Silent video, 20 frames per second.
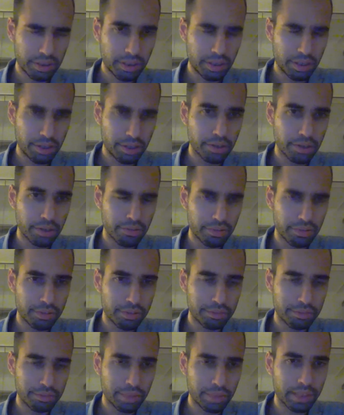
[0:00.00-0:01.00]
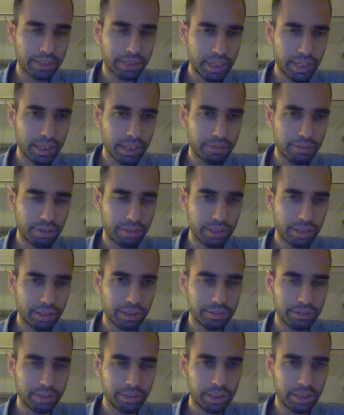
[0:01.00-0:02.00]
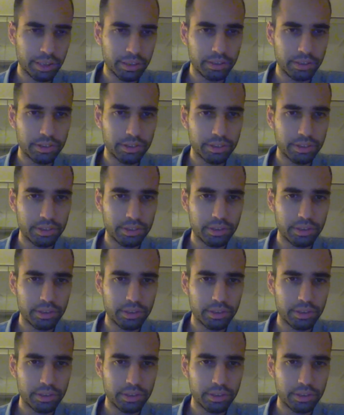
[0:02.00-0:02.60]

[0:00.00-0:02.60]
I don't know if this makes any fucking sense.